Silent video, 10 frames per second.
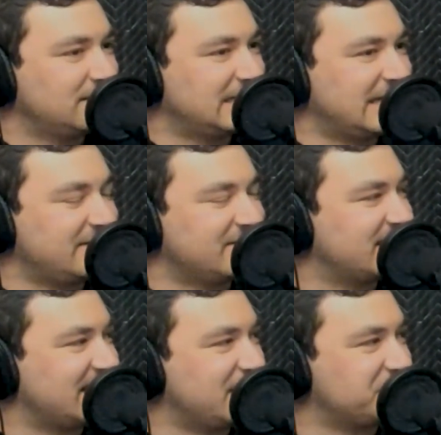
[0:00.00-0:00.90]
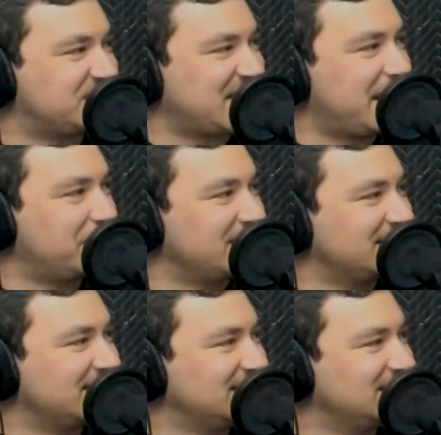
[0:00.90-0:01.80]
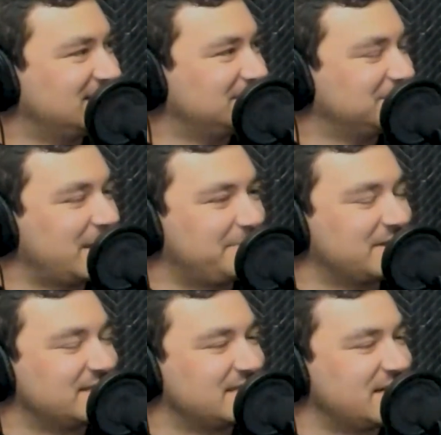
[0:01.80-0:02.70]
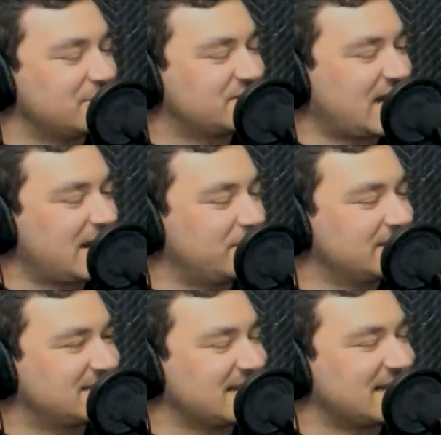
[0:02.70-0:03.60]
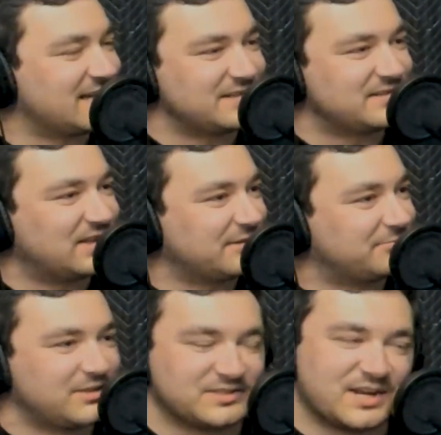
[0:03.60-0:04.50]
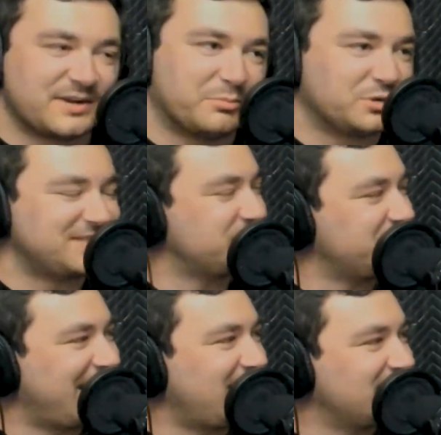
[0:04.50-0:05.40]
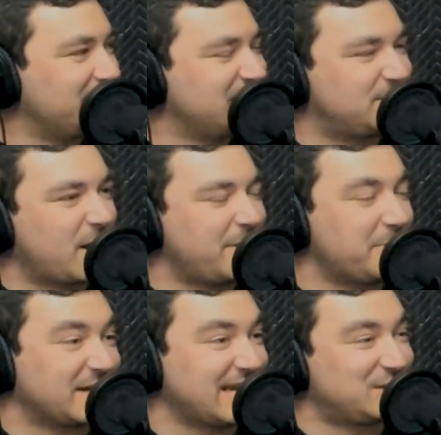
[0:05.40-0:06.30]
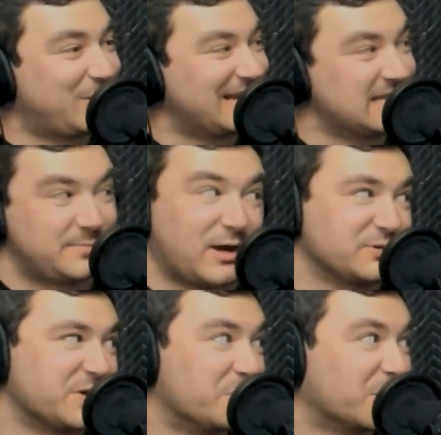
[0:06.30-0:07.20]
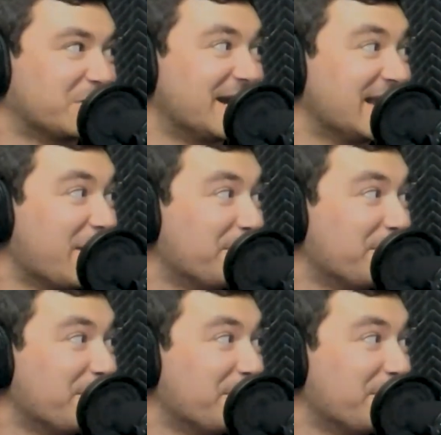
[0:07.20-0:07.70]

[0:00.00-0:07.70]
And shouldn't then here's Siren. friend zoned him. Yep. And then here's or Sirens, her. and like he's got to bolt into an alley and be Spider Man. But guess what? His powers don't work right oh, now. Oh,